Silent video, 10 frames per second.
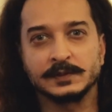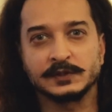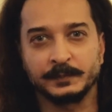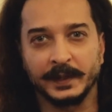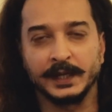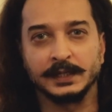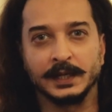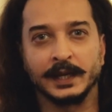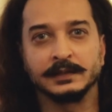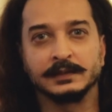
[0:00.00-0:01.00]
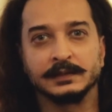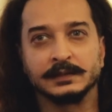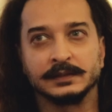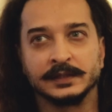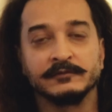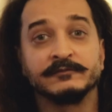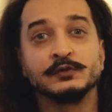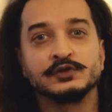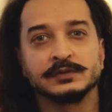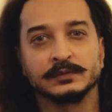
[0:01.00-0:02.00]
Spain and did a
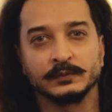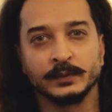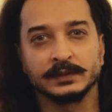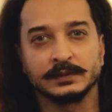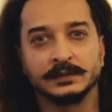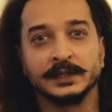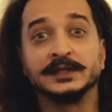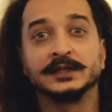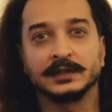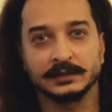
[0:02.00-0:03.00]
fusion with the Indian